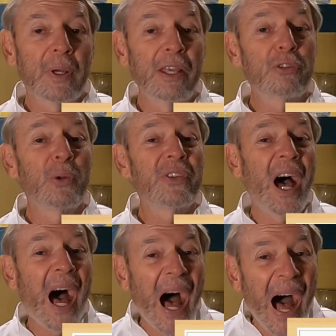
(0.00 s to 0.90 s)
Okay, so it's a
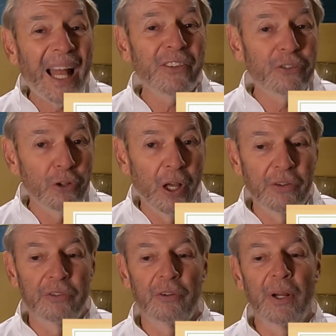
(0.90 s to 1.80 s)
hot
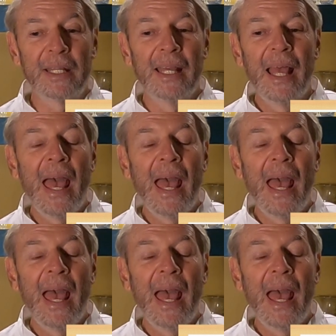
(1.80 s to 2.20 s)
sauce, all right?